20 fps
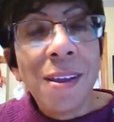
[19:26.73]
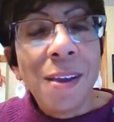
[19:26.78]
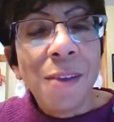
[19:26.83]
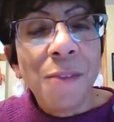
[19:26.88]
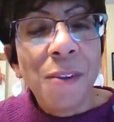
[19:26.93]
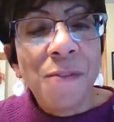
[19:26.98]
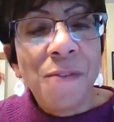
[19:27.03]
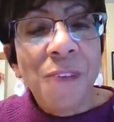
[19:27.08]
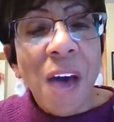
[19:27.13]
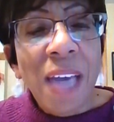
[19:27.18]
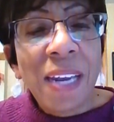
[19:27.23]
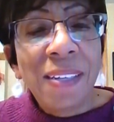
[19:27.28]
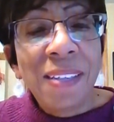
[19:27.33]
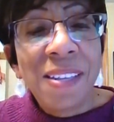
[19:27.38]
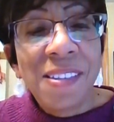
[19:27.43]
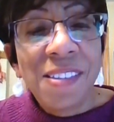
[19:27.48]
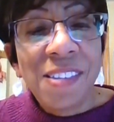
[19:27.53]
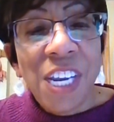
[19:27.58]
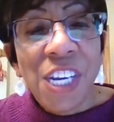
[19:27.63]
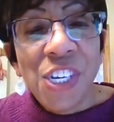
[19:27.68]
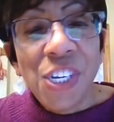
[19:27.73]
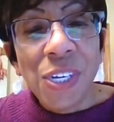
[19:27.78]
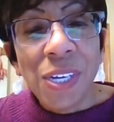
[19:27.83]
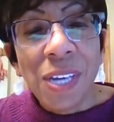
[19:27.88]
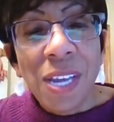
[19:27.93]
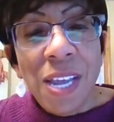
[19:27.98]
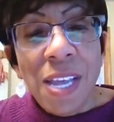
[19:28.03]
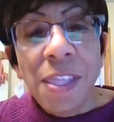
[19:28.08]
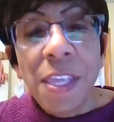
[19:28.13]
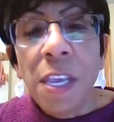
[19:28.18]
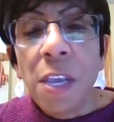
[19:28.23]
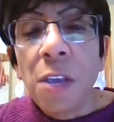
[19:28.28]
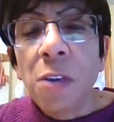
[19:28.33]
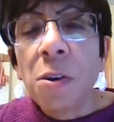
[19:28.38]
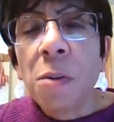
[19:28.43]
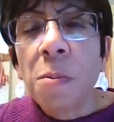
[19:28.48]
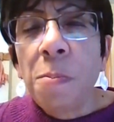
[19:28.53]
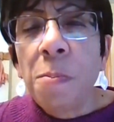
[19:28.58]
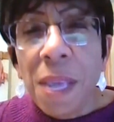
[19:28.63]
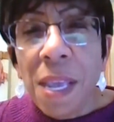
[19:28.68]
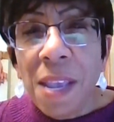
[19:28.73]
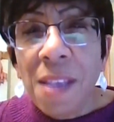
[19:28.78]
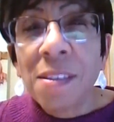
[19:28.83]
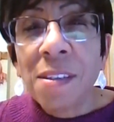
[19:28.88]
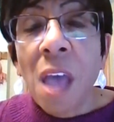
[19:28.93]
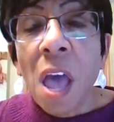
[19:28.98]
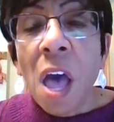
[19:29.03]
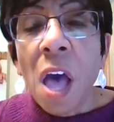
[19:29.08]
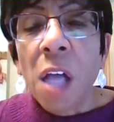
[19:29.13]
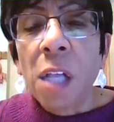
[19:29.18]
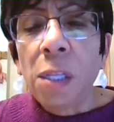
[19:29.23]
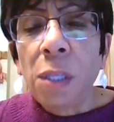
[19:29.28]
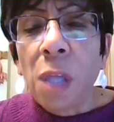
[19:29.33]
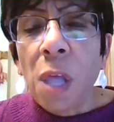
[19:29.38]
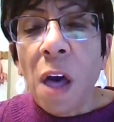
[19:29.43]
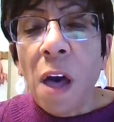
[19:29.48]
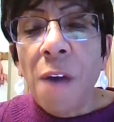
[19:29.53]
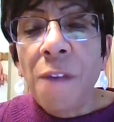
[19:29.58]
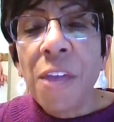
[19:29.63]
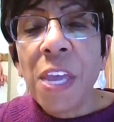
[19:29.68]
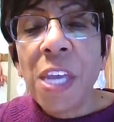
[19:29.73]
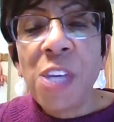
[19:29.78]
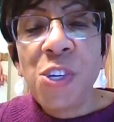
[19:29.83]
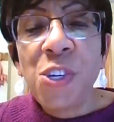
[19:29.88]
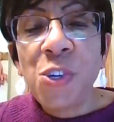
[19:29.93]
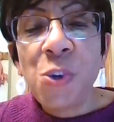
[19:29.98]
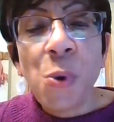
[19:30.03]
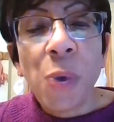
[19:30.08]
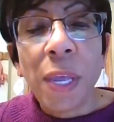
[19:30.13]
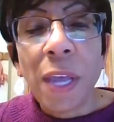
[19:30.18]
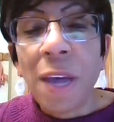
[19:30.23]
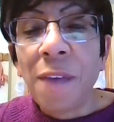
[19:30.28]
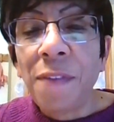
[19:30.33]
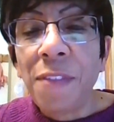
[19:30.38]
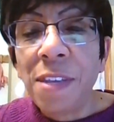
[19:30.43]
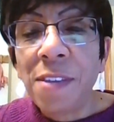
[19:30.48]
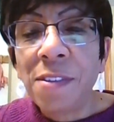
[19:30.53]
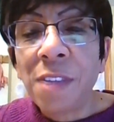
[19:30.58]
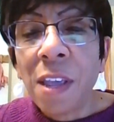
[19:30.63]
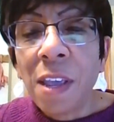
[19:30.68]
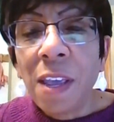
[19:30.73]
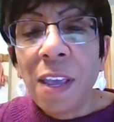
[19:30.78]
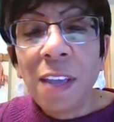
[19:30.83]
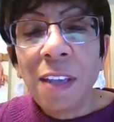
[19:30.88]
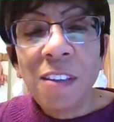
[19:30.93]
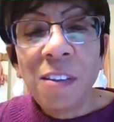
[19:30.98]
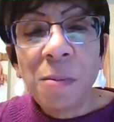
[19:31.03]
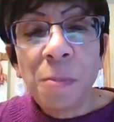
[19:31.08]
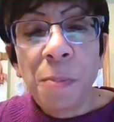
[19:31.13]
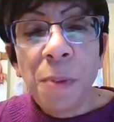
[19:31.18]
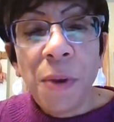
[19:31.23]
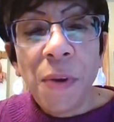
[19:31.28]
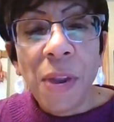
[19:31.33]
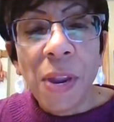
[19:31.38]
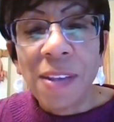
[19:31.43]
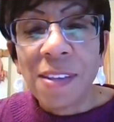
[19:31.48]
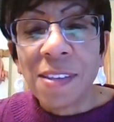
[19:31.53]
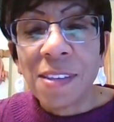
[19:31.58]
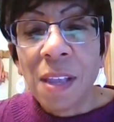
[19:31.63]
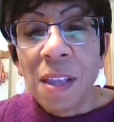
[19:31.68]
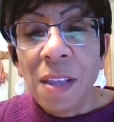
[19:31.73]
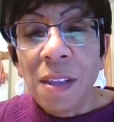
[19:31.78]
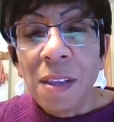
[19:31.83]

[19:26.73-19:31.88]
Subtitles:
revitalization, the inner peace, love, and joy of this experience,